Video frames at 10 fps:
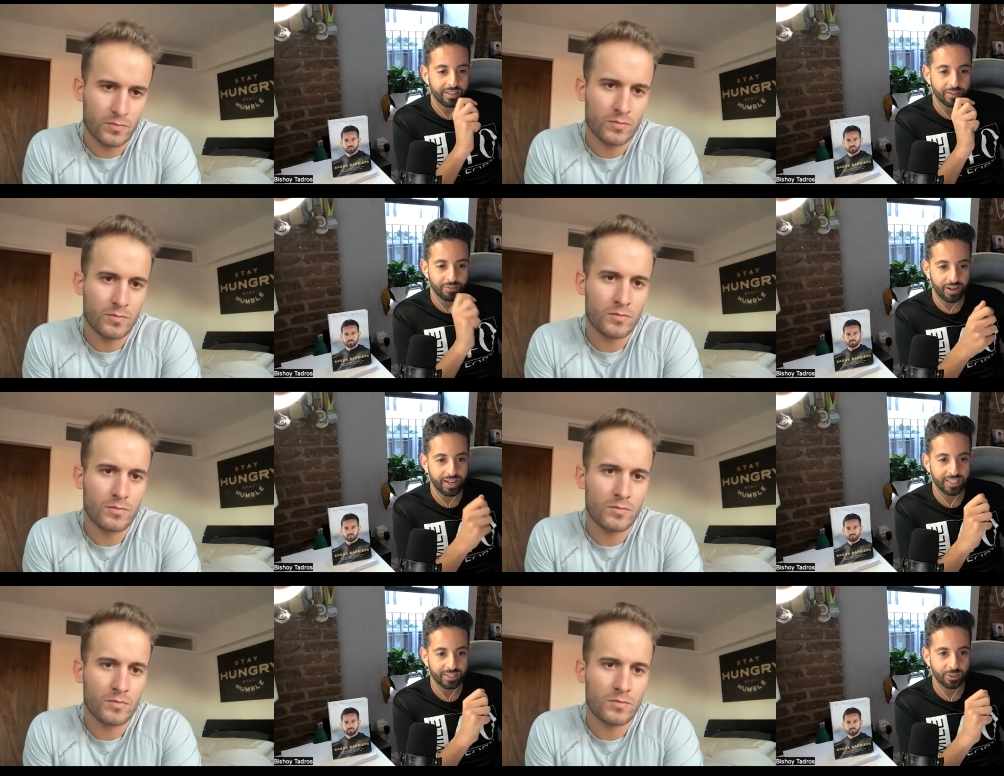Speaker 1: that
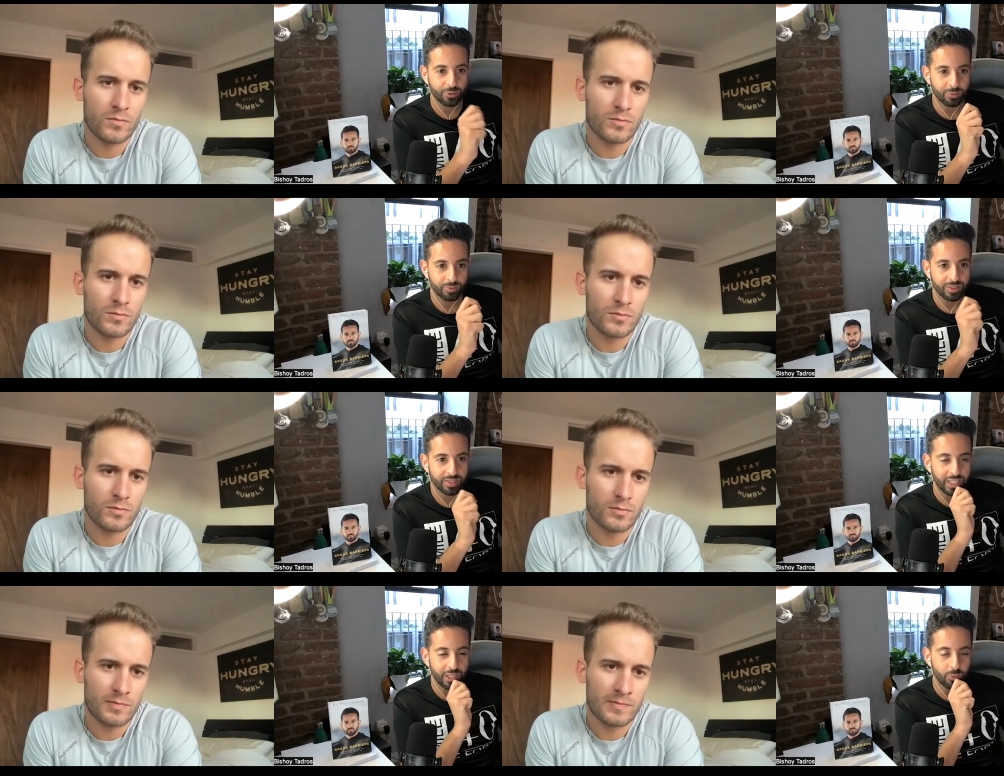defines you,
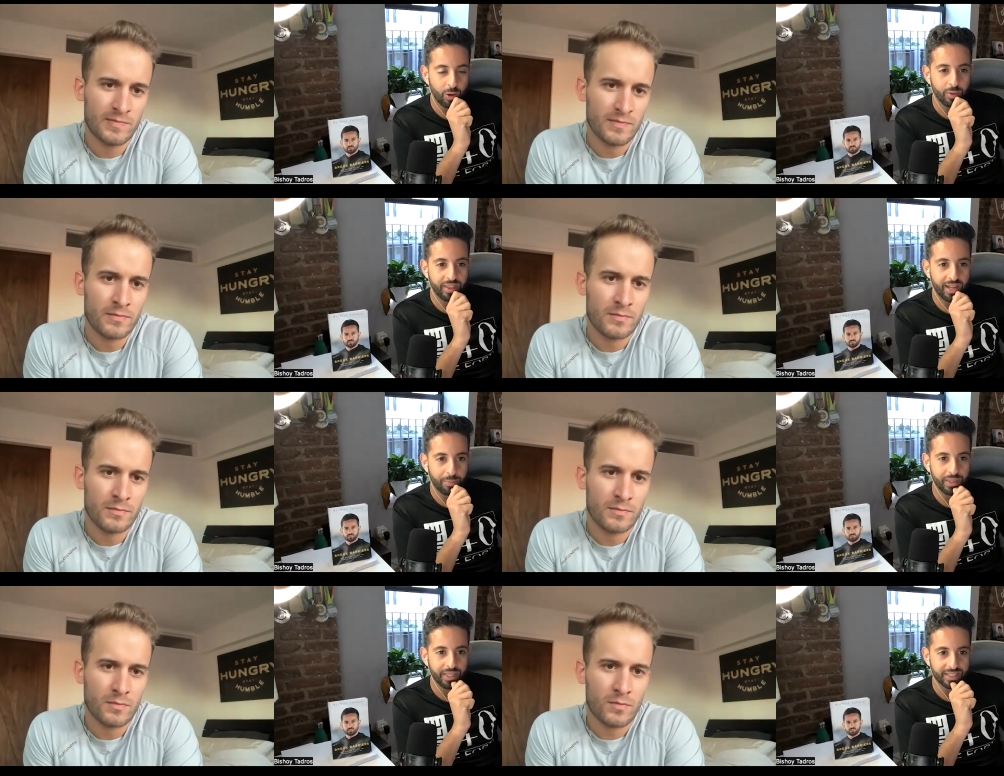you know, what would
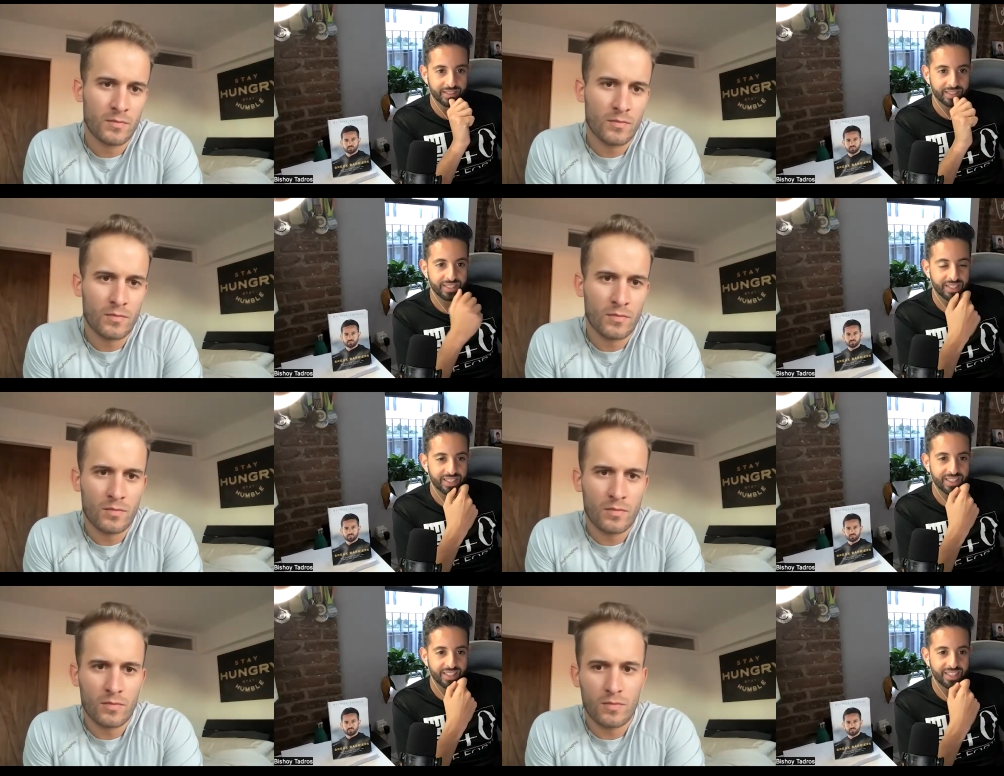that be?
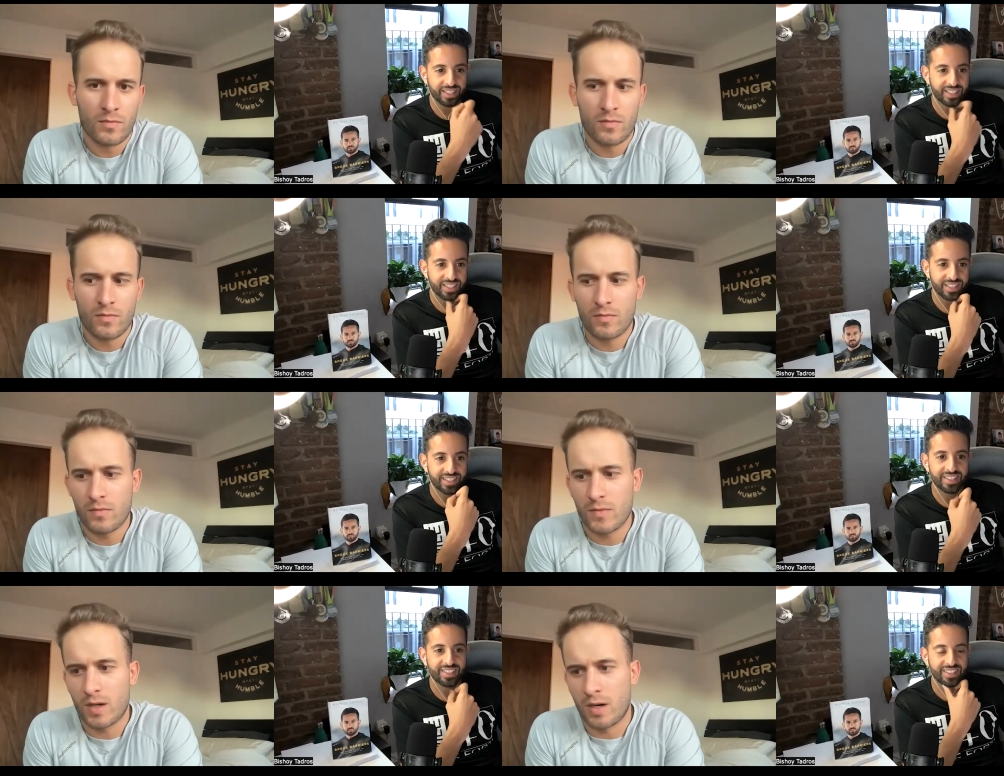
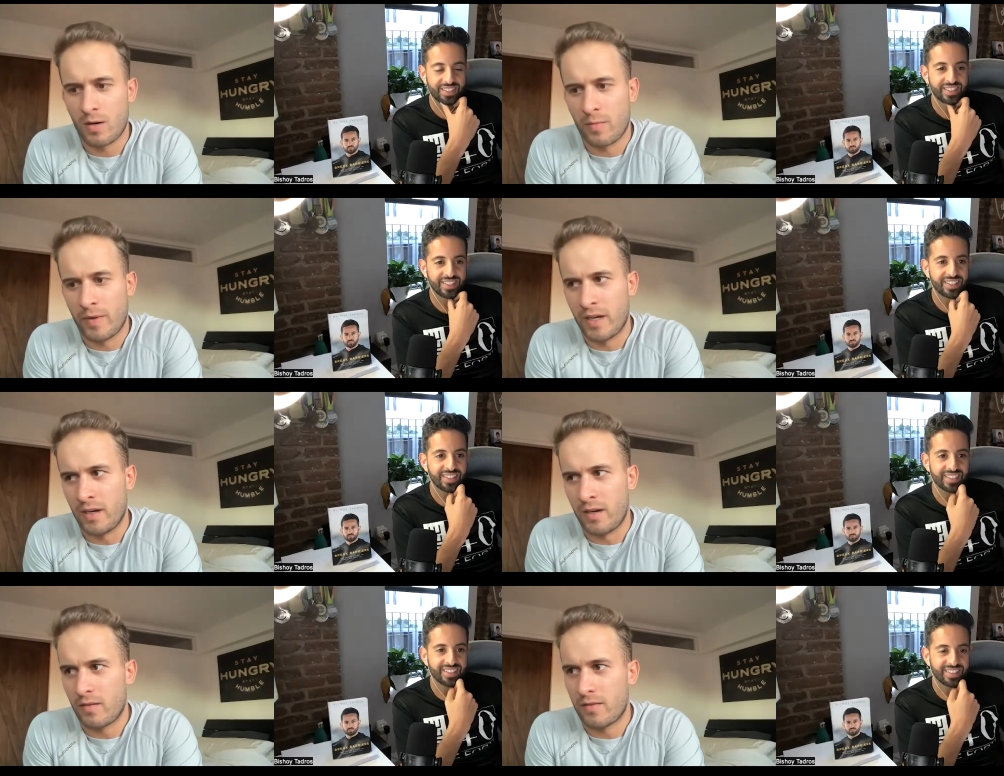
Speaker 2: Oh
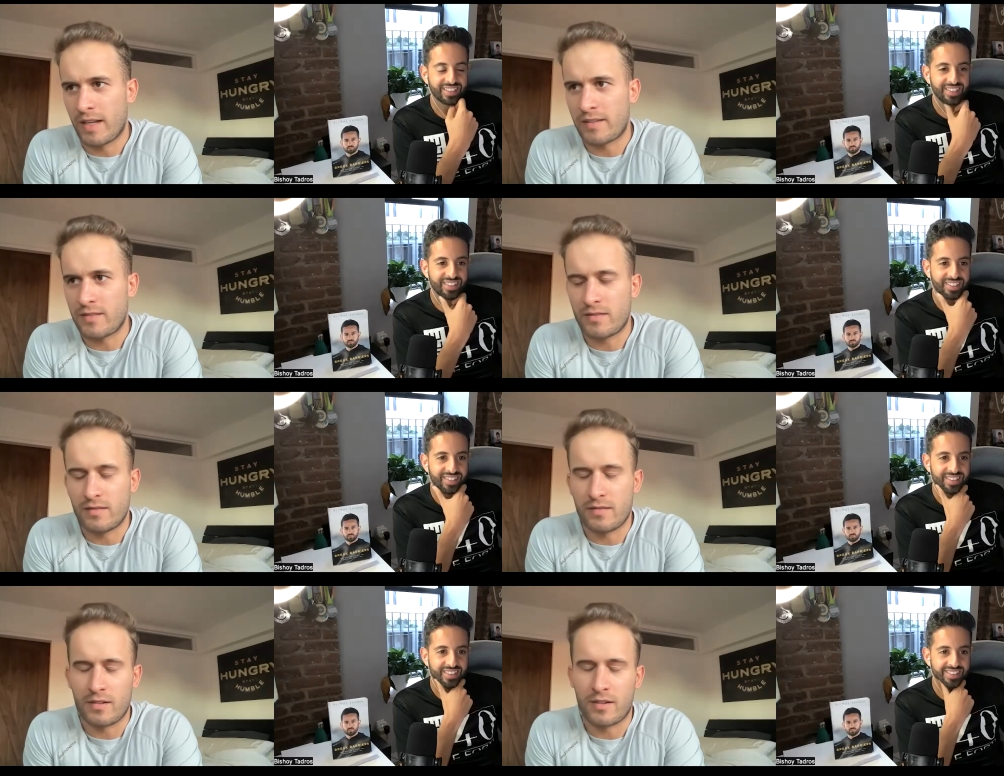man, that's
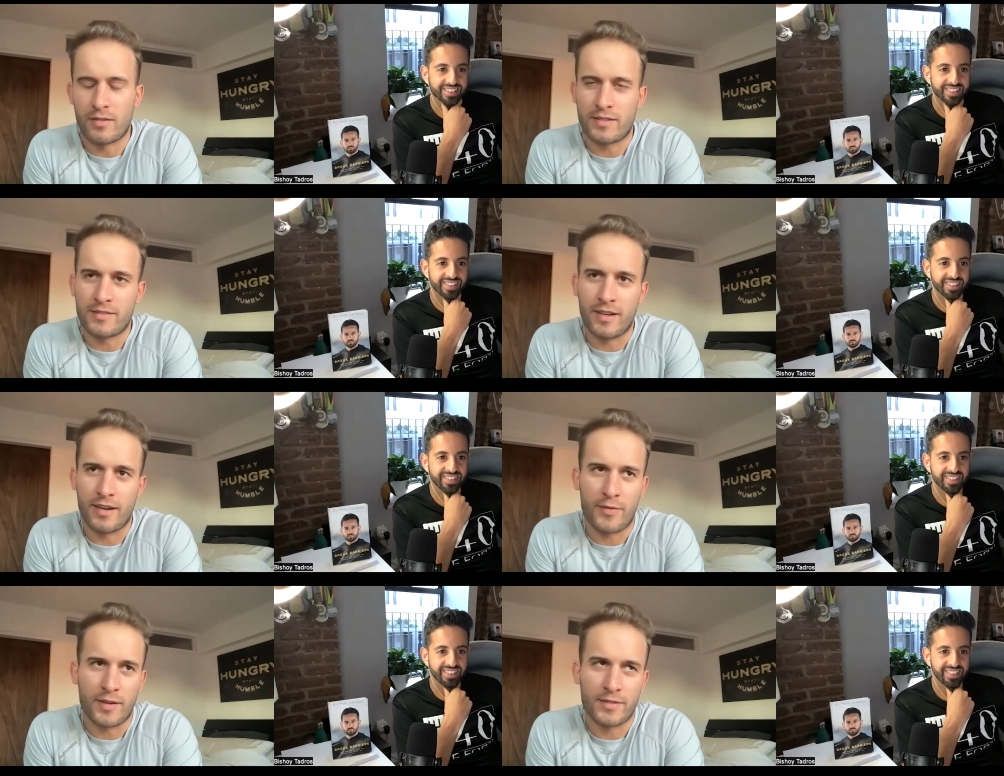oh, that's tough.
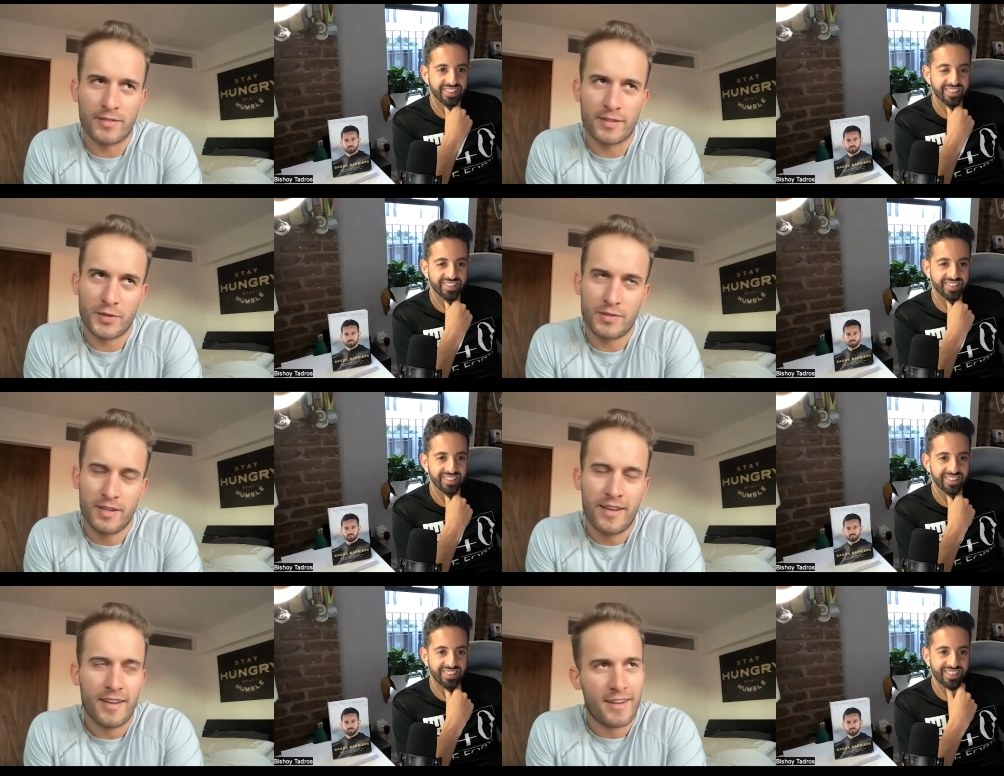There's there's
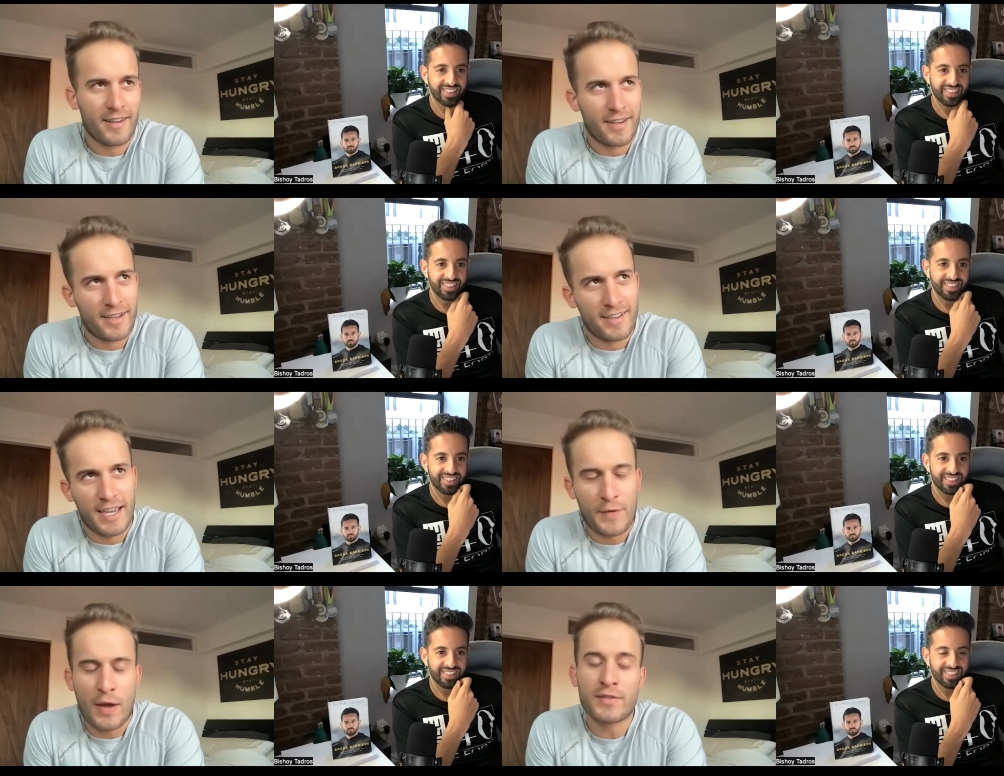
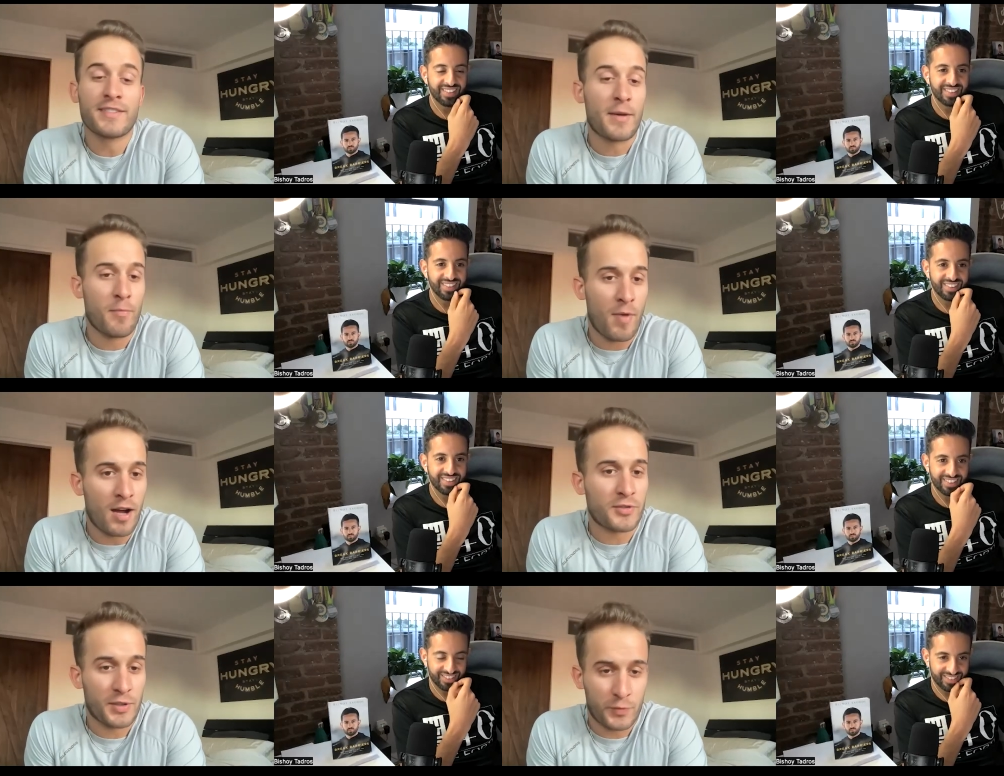if I was going to say
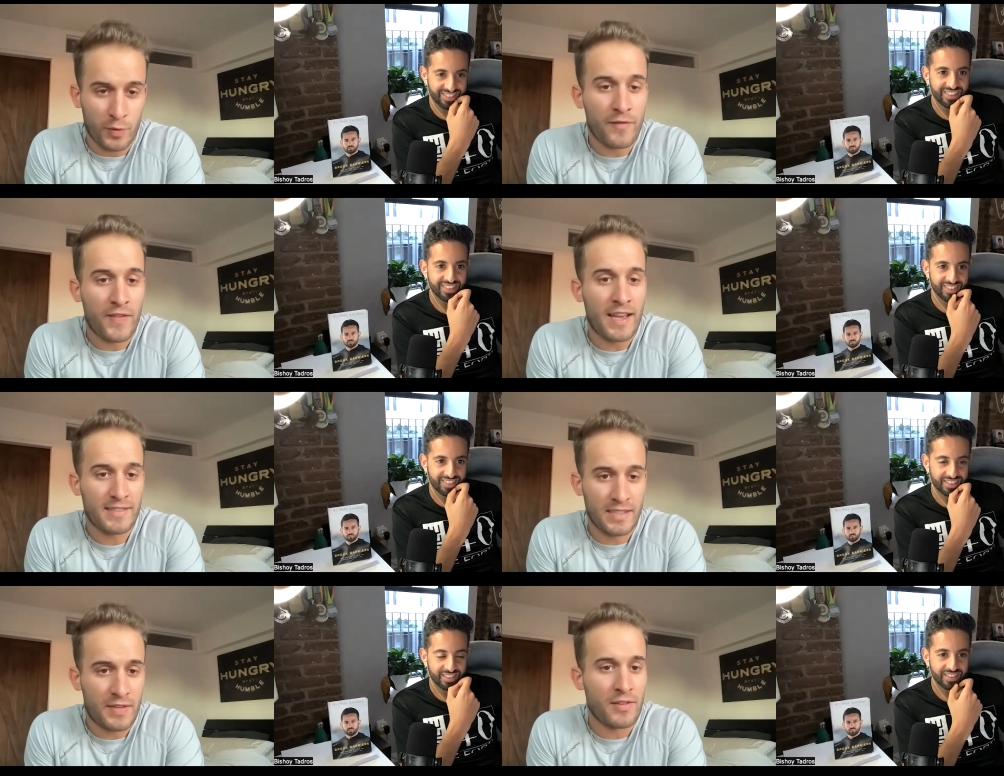mantra, it's run fast,
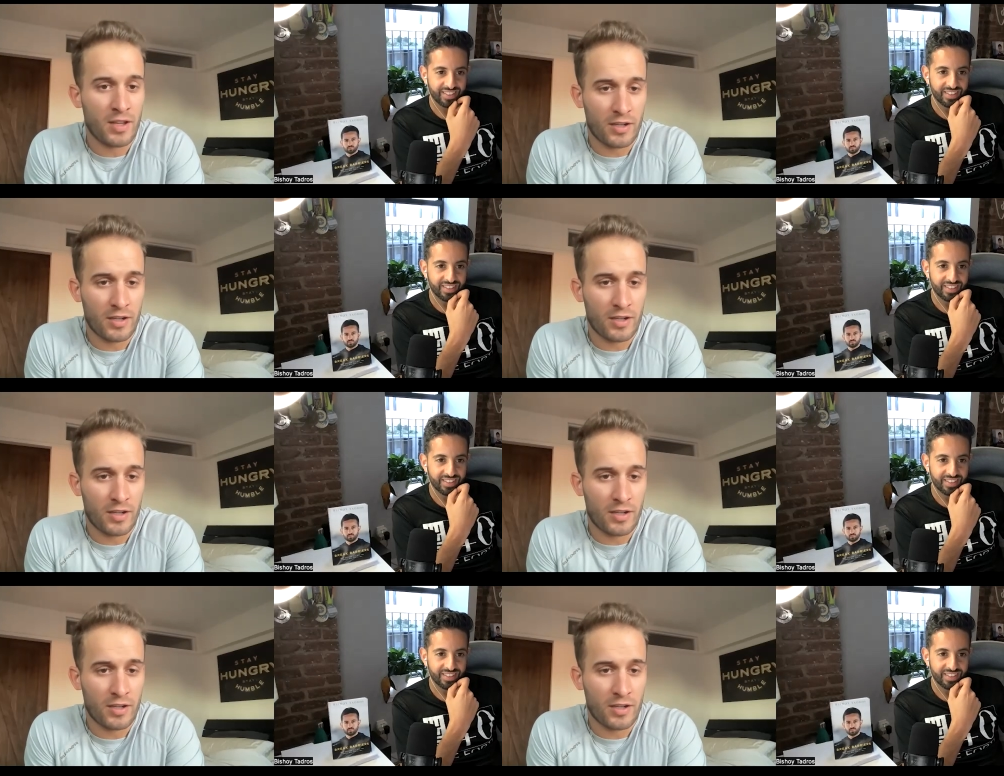lift heavy, look